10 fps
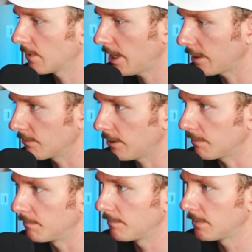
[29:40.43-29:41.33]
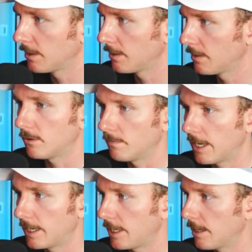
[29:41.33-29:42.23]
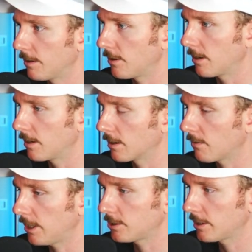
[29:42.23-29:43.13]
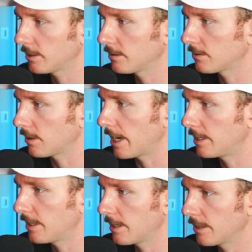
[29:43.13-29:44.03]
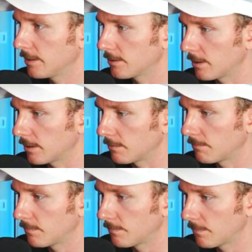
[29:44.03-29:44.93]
Yeah, you're welcome. Cool. Any other questions or ideas or